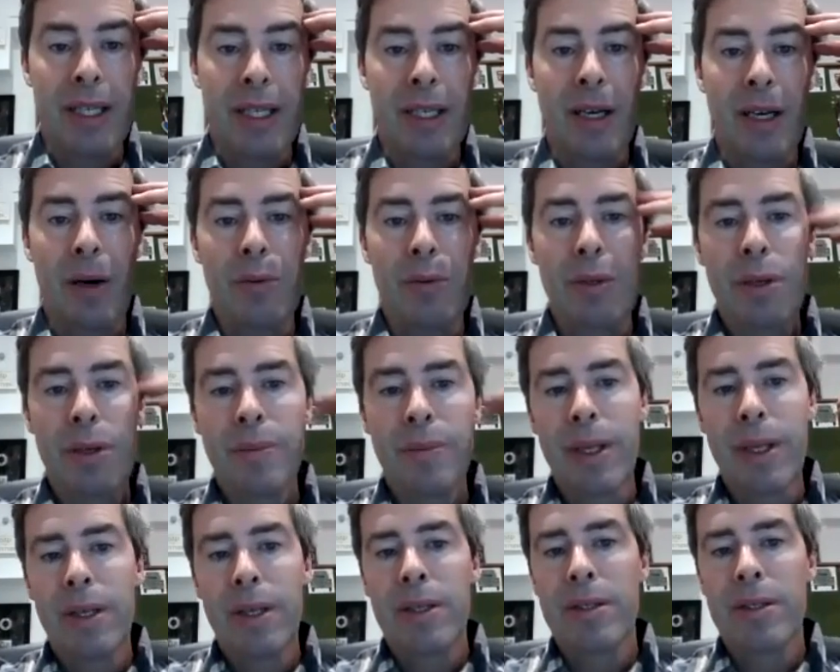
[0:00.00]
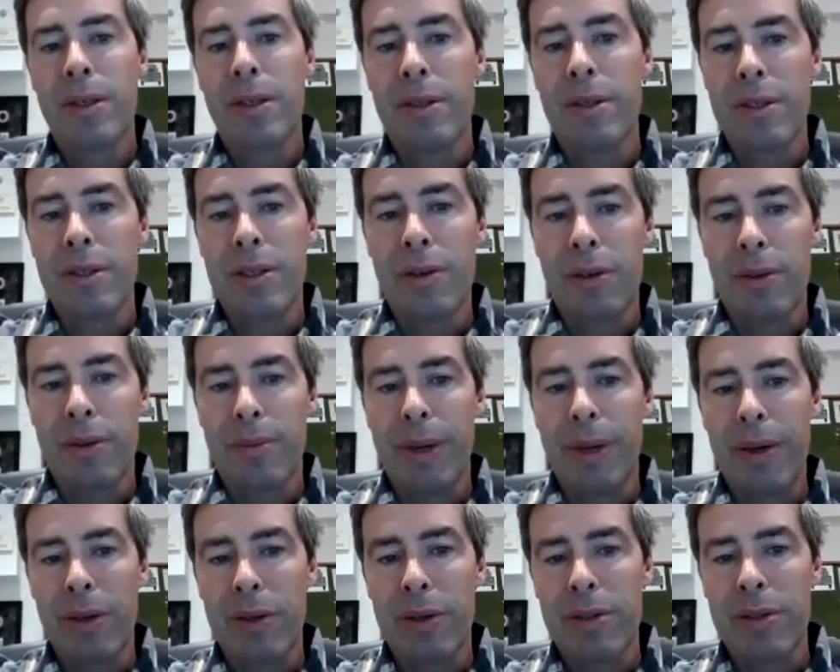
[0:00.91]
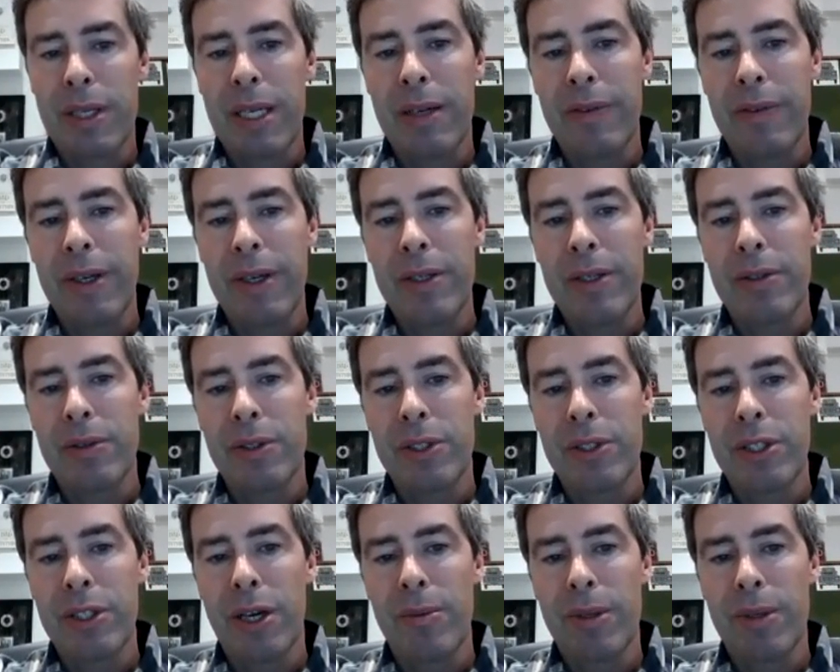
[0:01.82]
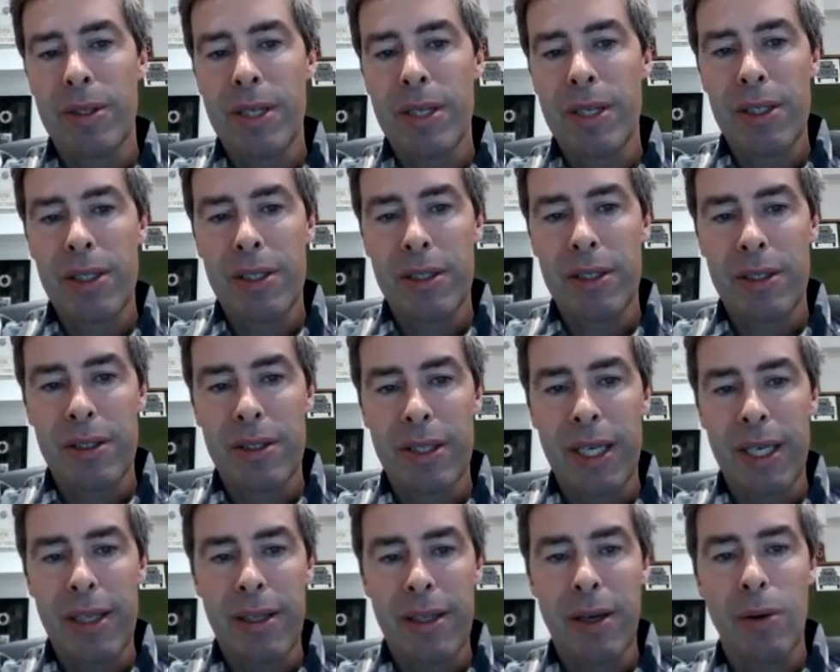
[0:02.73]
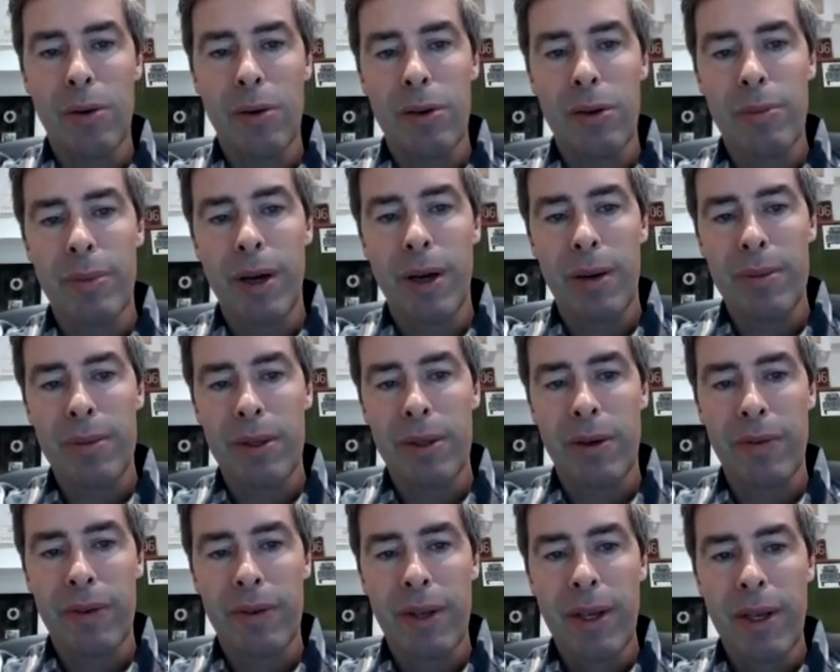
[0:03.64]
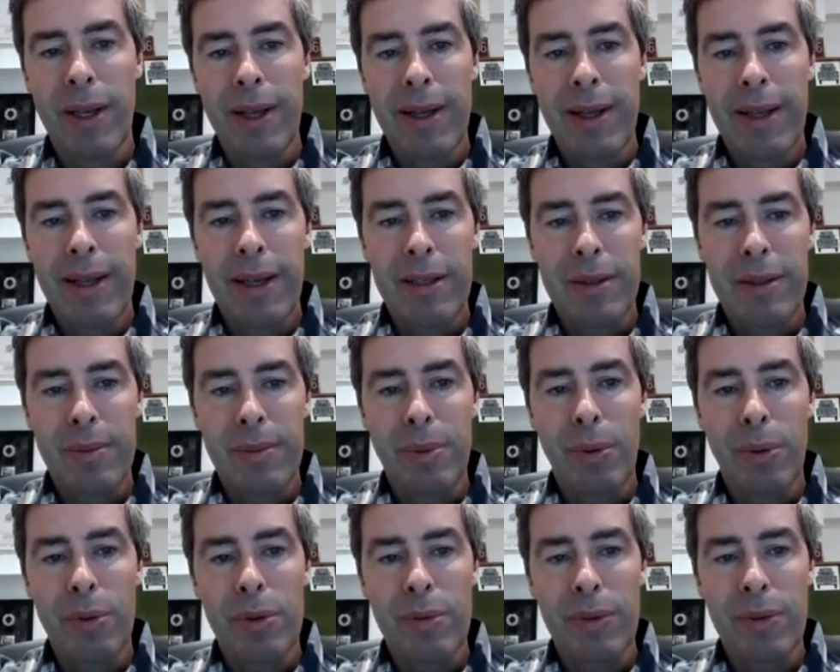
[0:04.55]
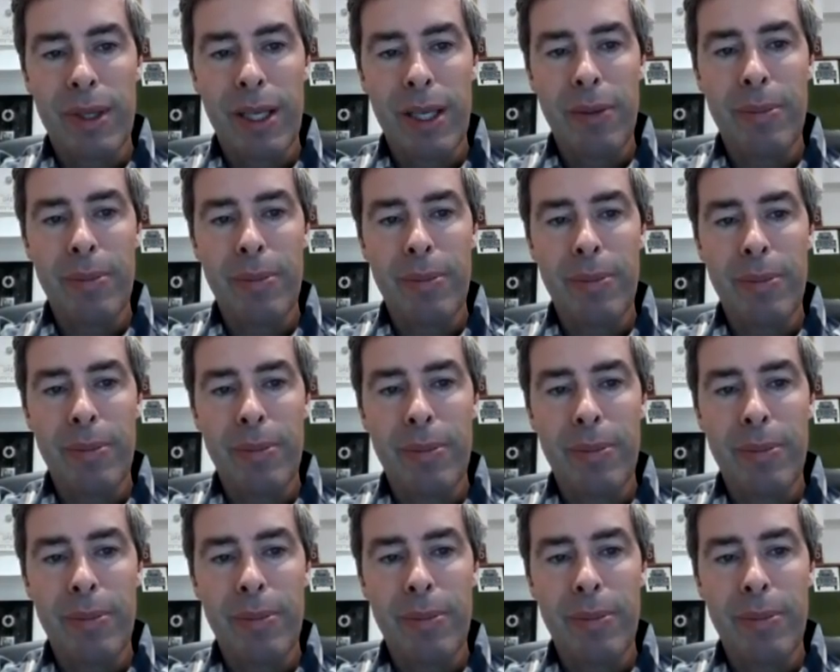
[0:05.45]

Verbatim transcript: take it ulnar. So you can see you've got a periosteal elevation of sharp dissection to take the whole compartment off. It's important with EPL,